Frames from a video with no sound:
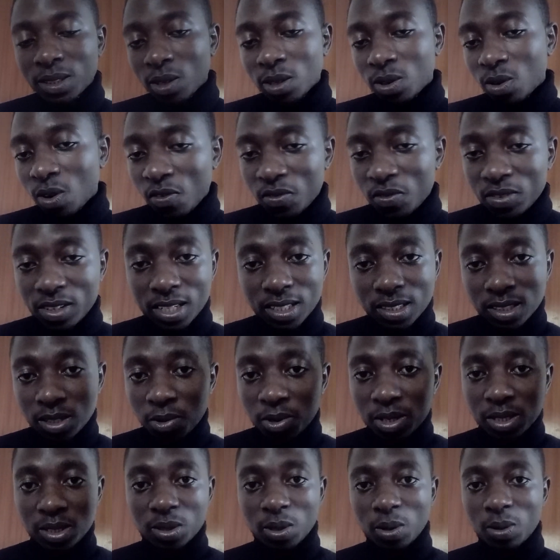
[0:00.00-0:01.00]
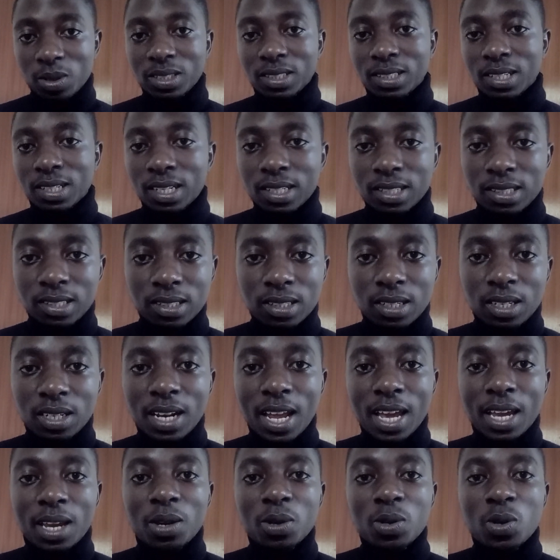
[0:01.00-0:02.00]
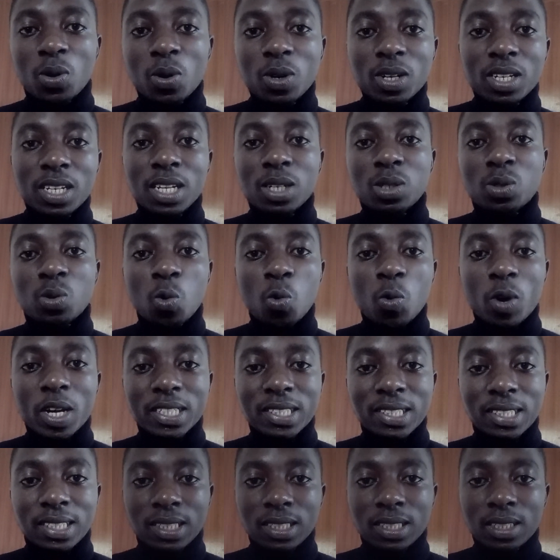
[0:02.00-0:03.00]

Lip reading: of these resources. Like, you don't need to waste